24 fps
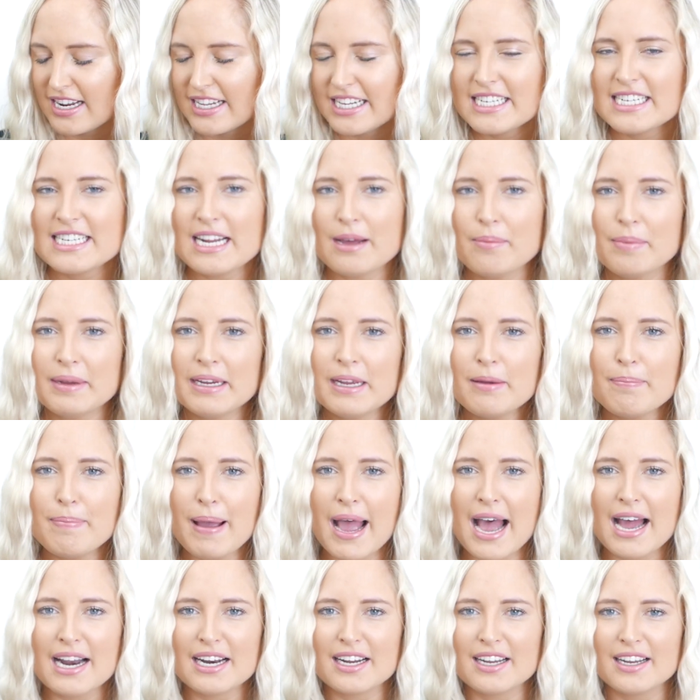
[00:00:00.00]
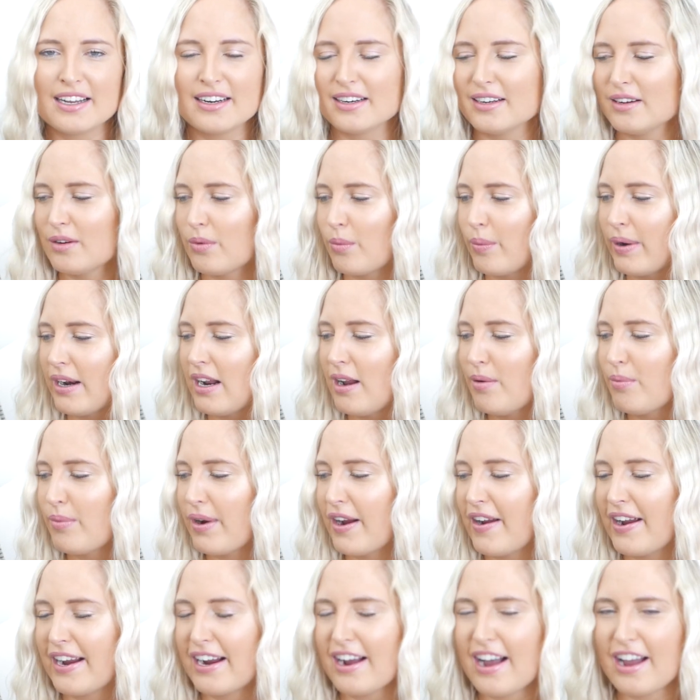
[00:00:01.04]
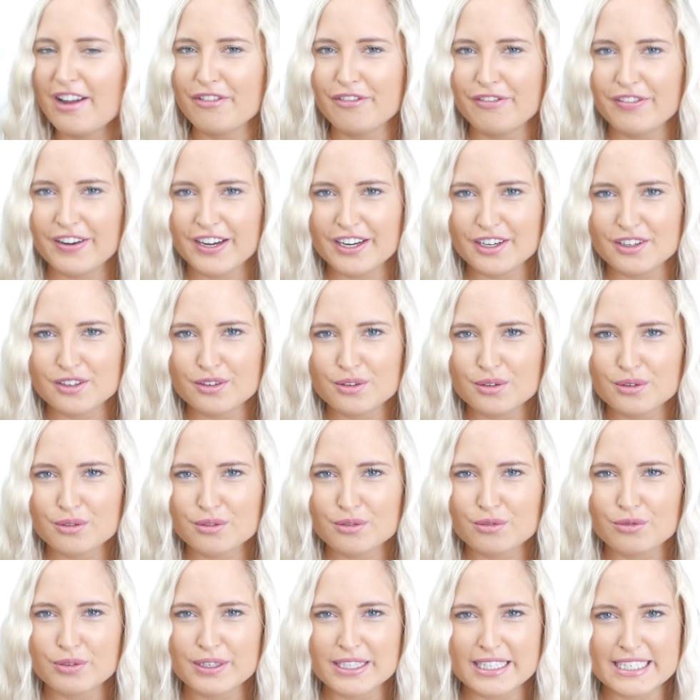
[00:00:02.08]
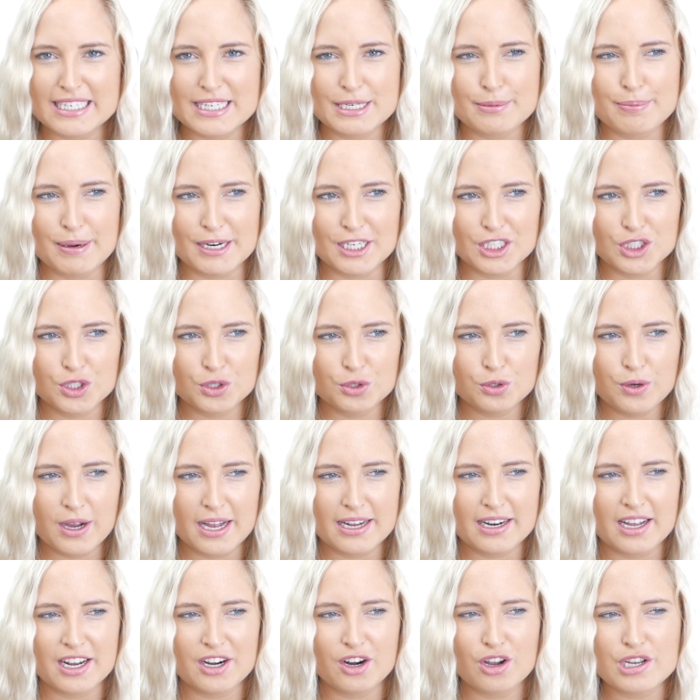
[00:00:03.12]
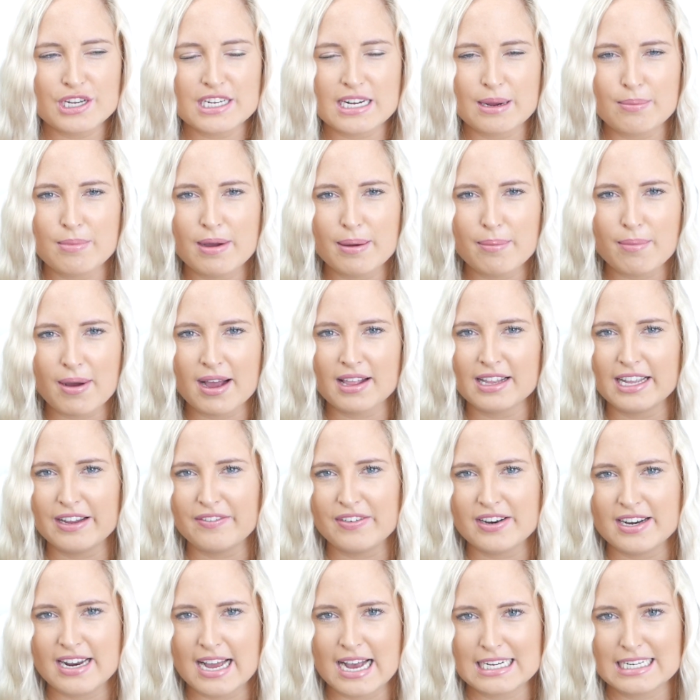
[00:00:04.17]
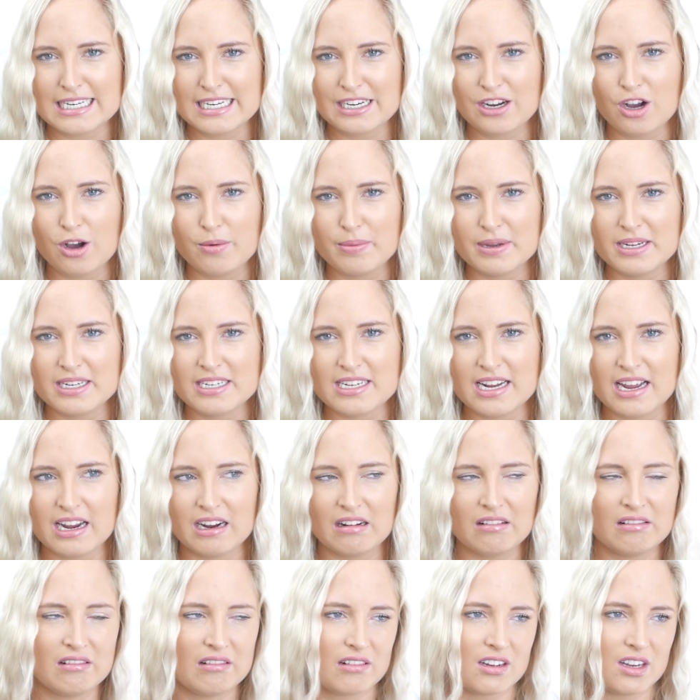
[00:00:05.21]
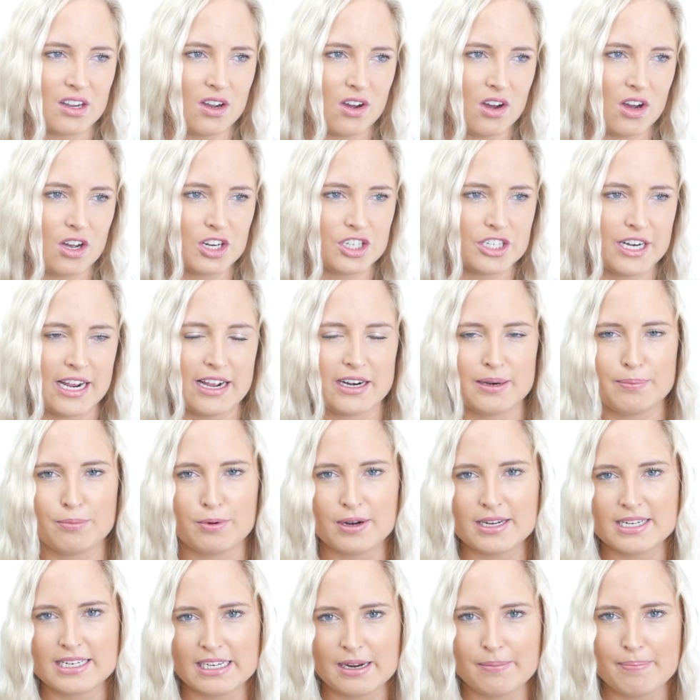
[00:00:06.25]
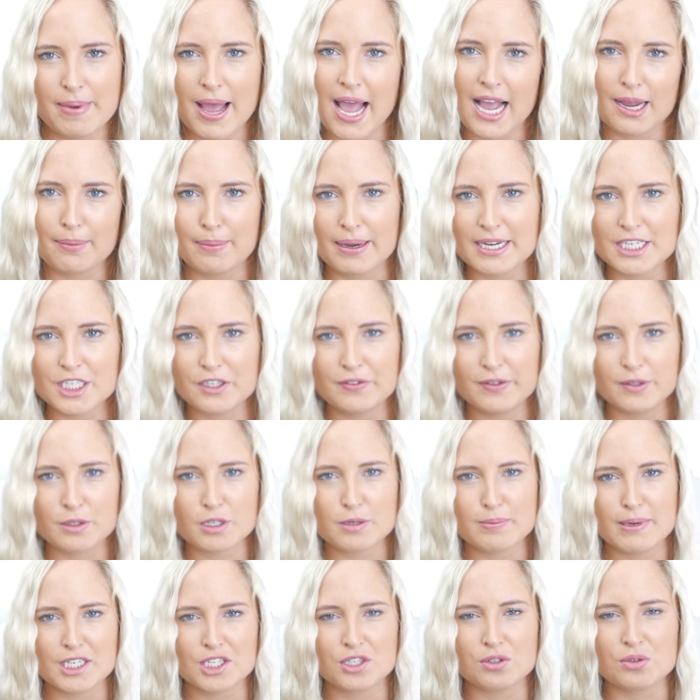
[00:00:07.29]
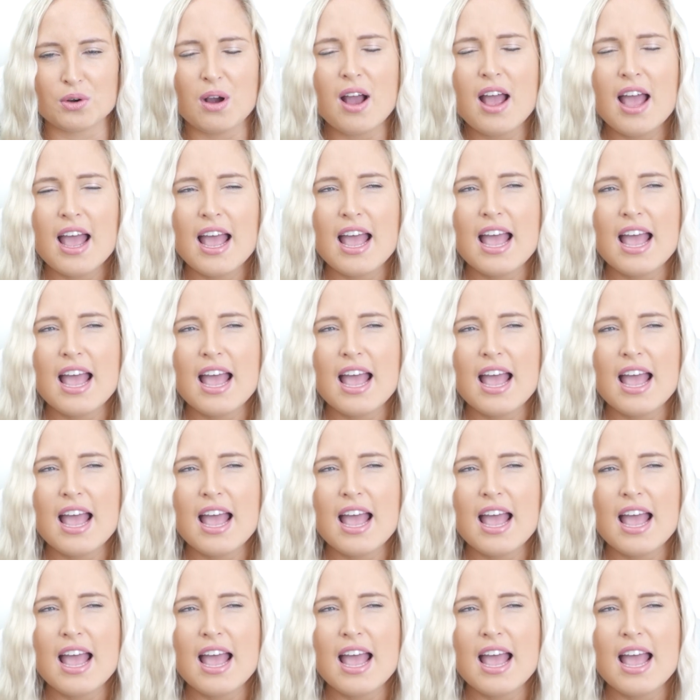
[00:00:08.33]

there's something about it. When I'm wearing it, I feel really special, and I know someone might leave a nasty comment saying, oh gosh, how depressing, a bag makes you feel special.